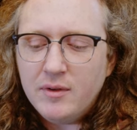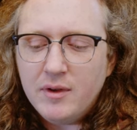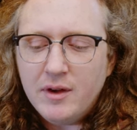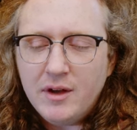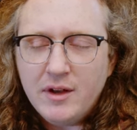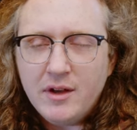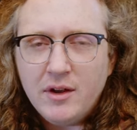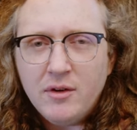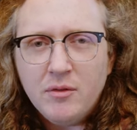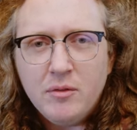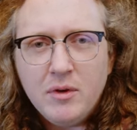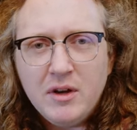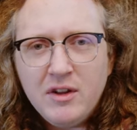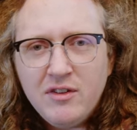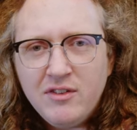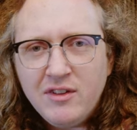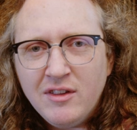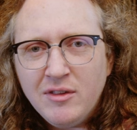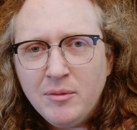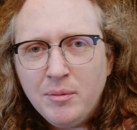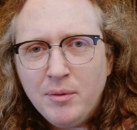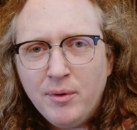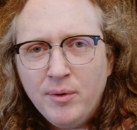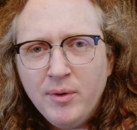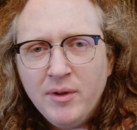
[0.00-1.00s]
I don't really
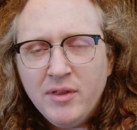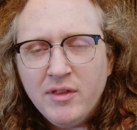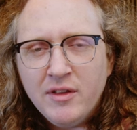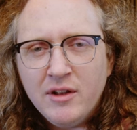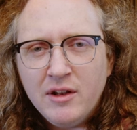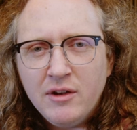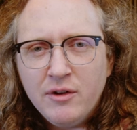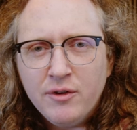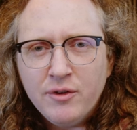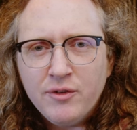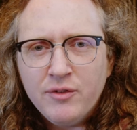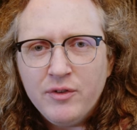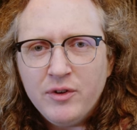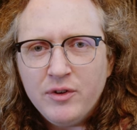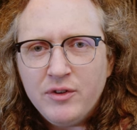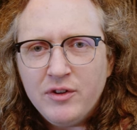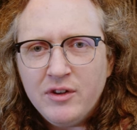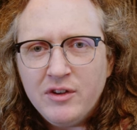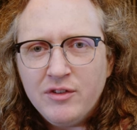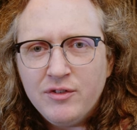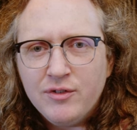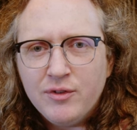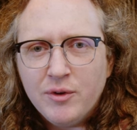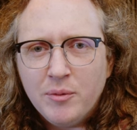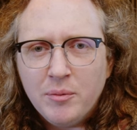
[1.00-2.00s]
see the point. The log
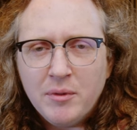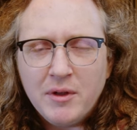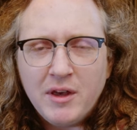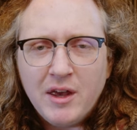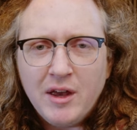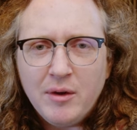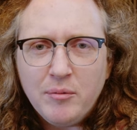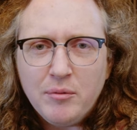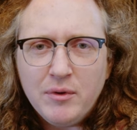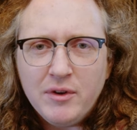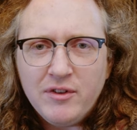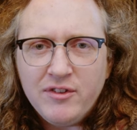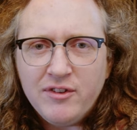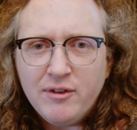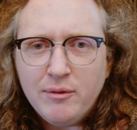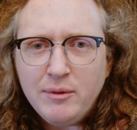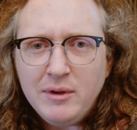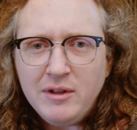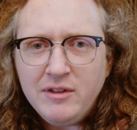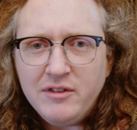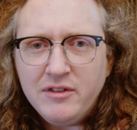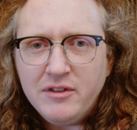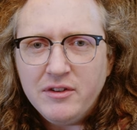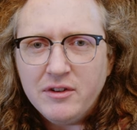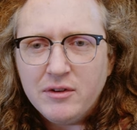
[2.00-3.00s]
footage from the camera is so
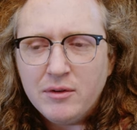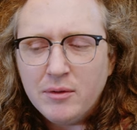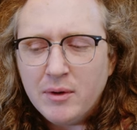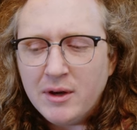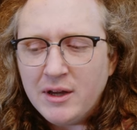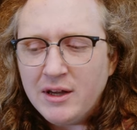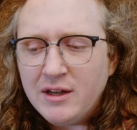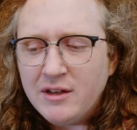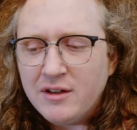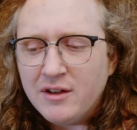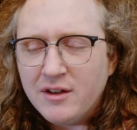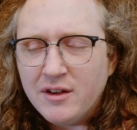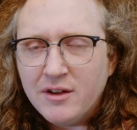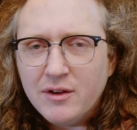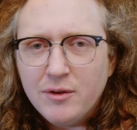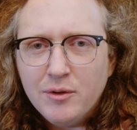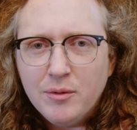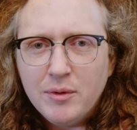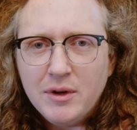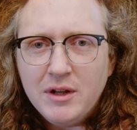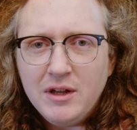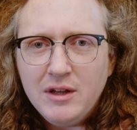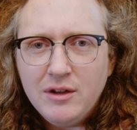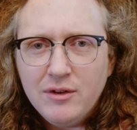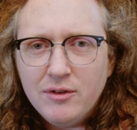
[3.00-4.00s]
easy to grade. I
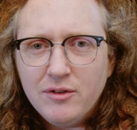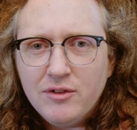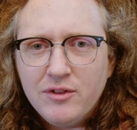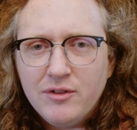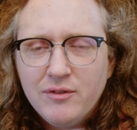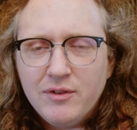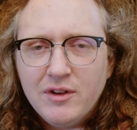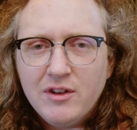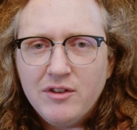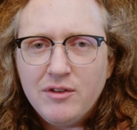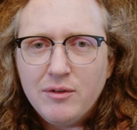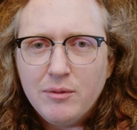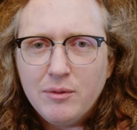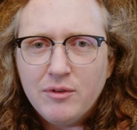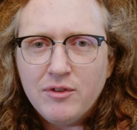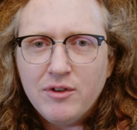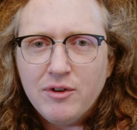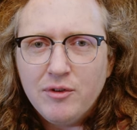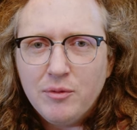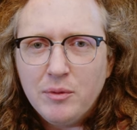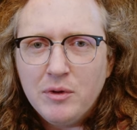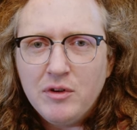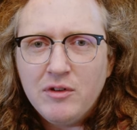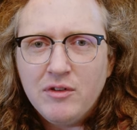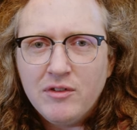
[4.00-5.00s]
already use DaVinci
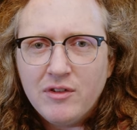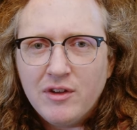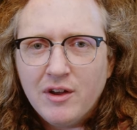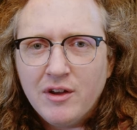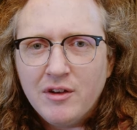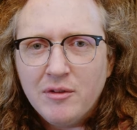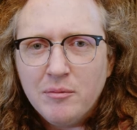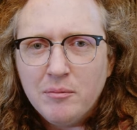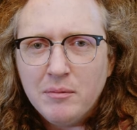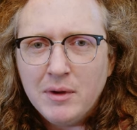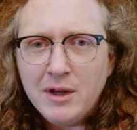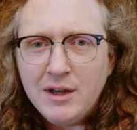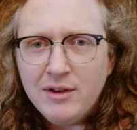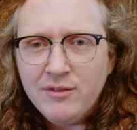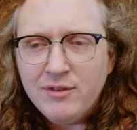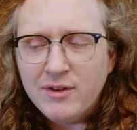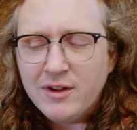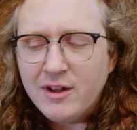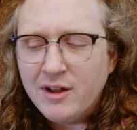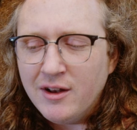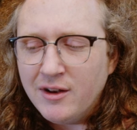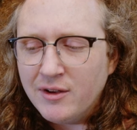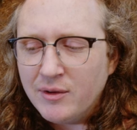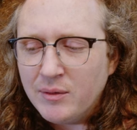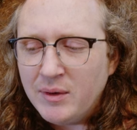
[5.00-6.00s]
Resolve, which is kind of made for
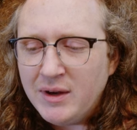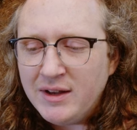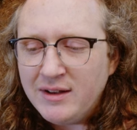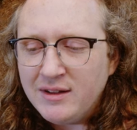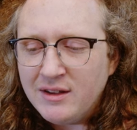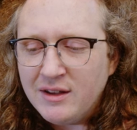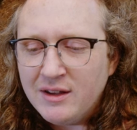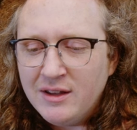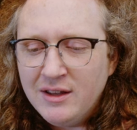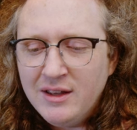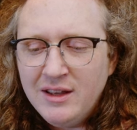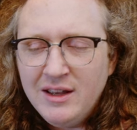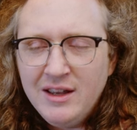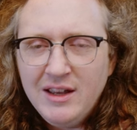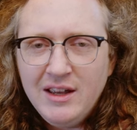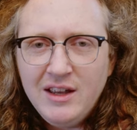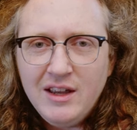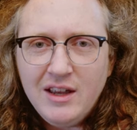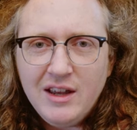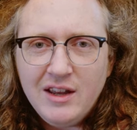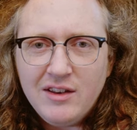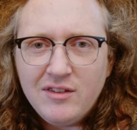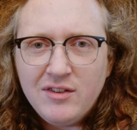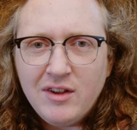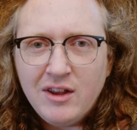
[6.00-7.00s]
color grading.
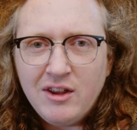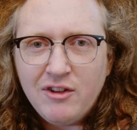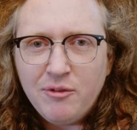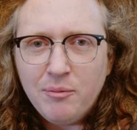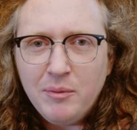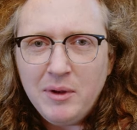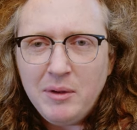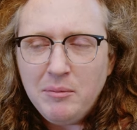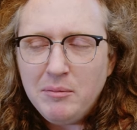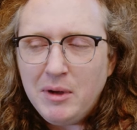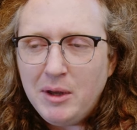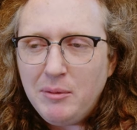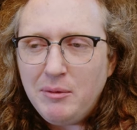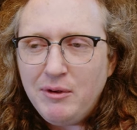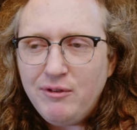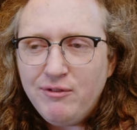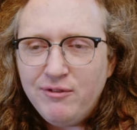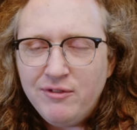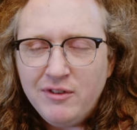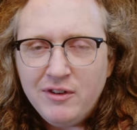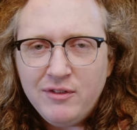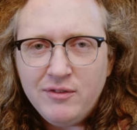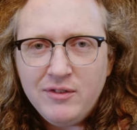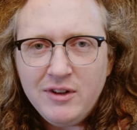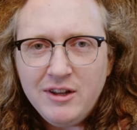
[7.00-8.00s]
It takes me maybe
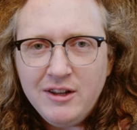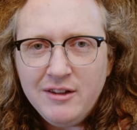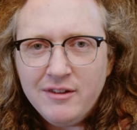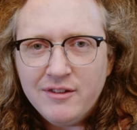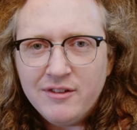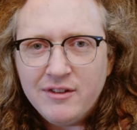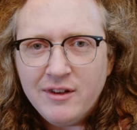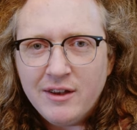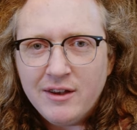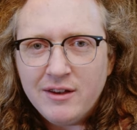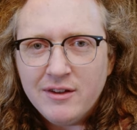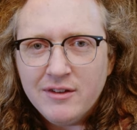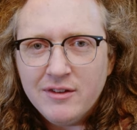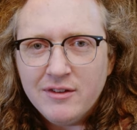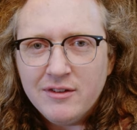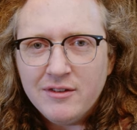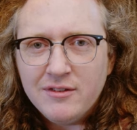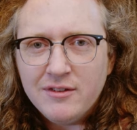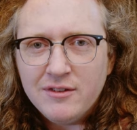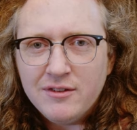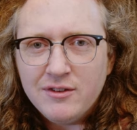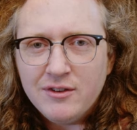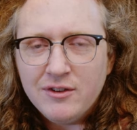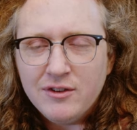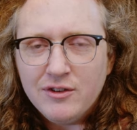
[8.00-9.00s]
fifteen
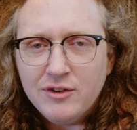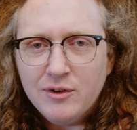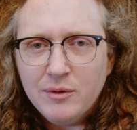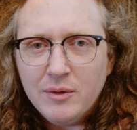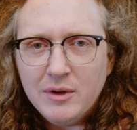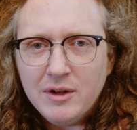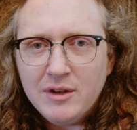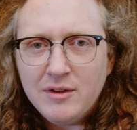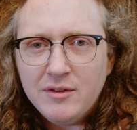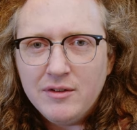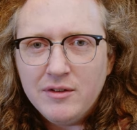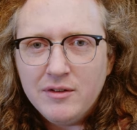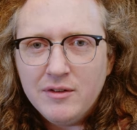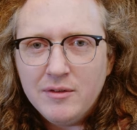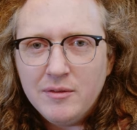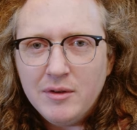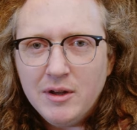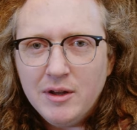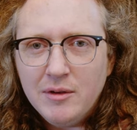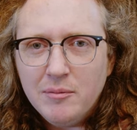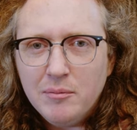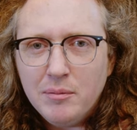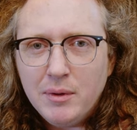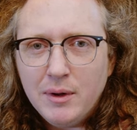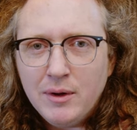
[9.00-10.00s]
seconds to do it
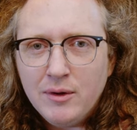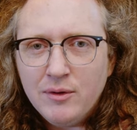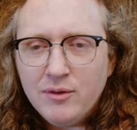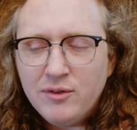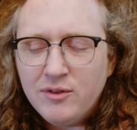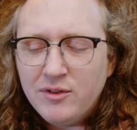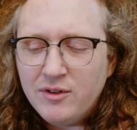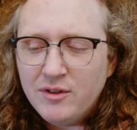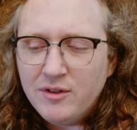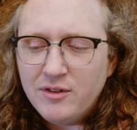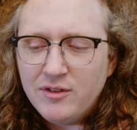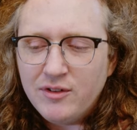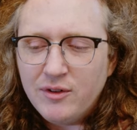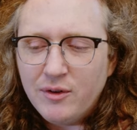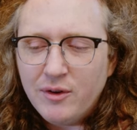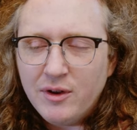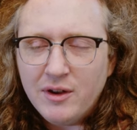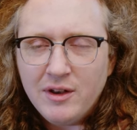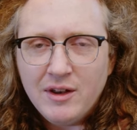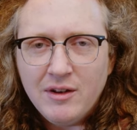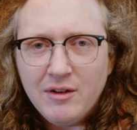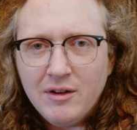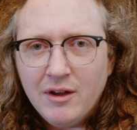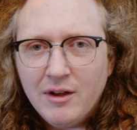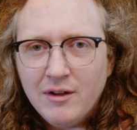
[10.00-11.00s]
in post, so
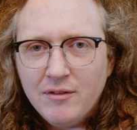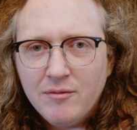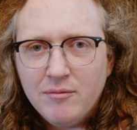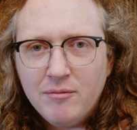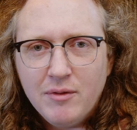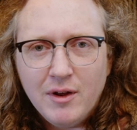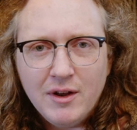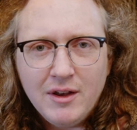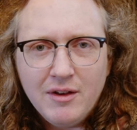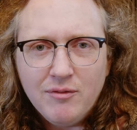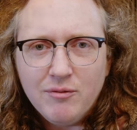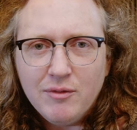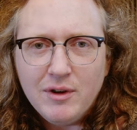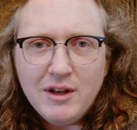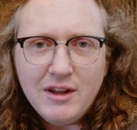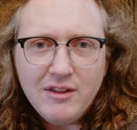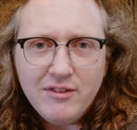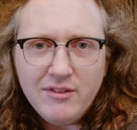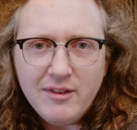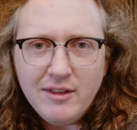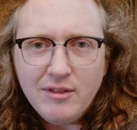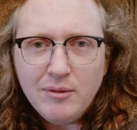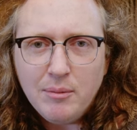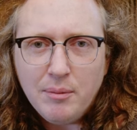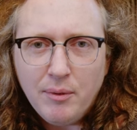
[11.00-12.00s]
I didn't, I, I didn't really
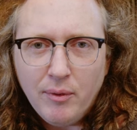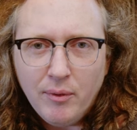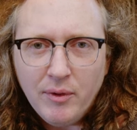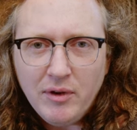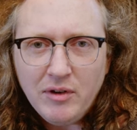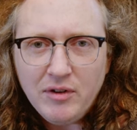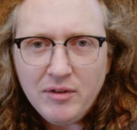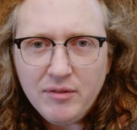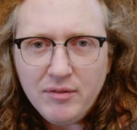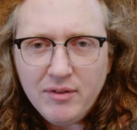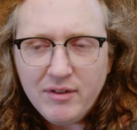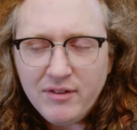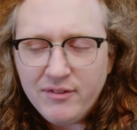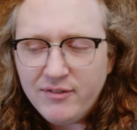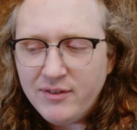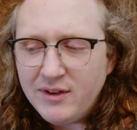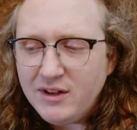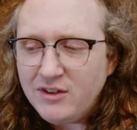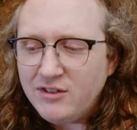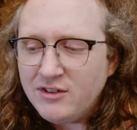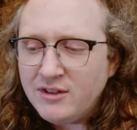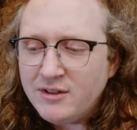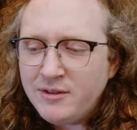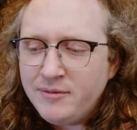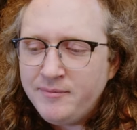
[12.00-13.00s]
see the point of this
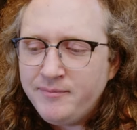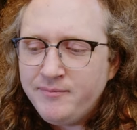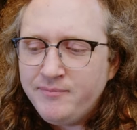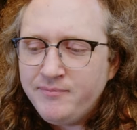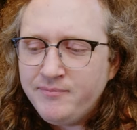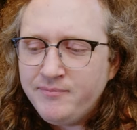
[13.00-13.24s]
feature.